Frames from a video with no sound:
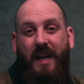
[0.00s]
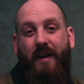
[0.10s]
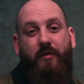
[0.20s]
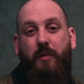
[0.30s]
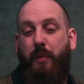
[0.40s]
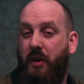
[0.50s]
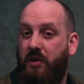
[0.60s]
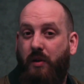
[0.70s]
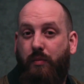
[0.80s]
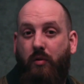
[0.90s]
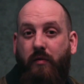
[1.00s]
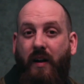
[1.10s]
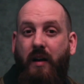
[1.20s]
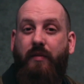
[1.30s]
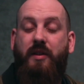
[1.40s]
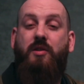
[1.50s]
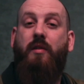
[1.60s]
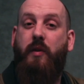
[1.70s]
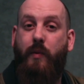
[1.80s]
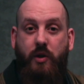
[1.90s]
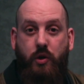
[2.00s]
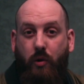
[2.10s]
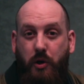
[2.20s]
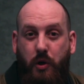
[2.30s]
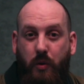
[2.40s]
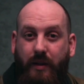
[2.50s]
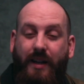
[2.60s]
having your personal profile for the stuff you enjoy shooting.